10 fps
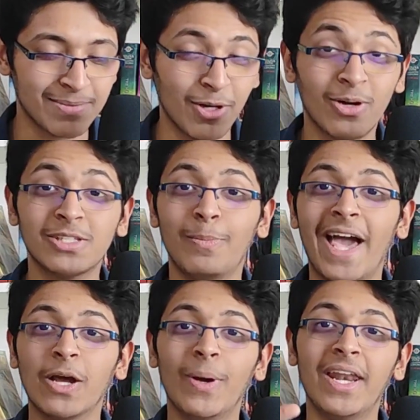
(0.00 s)
because
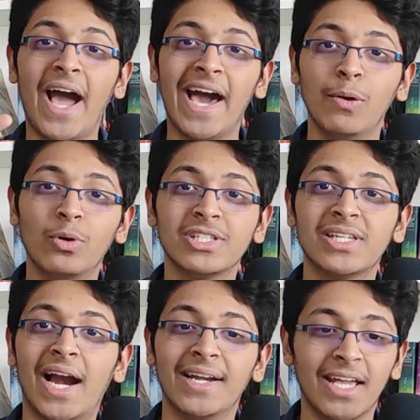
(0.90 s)
back when I was
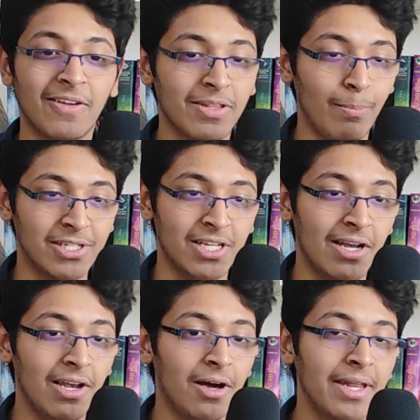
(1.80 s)
starting with
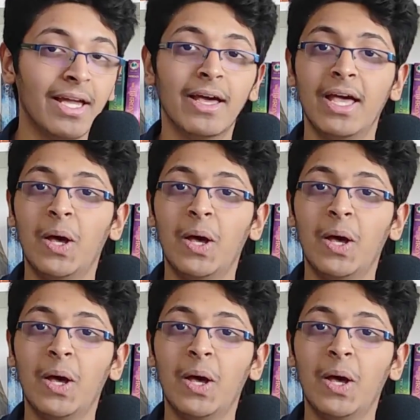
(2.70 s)
machine learning,